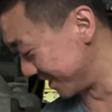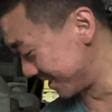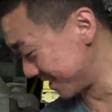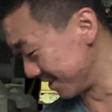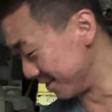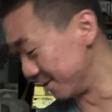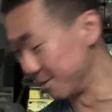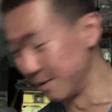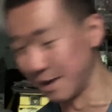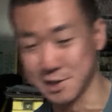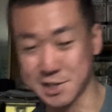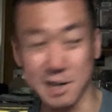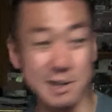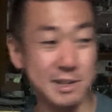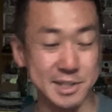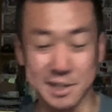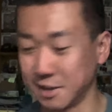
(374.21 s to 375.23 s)
So a
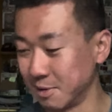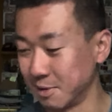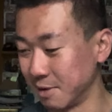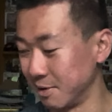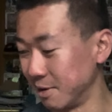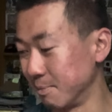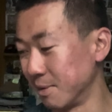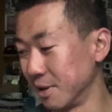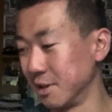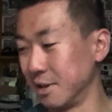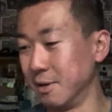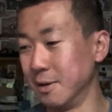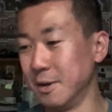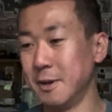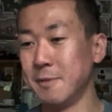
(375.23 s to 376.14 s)
shout out to them, I mean, but they're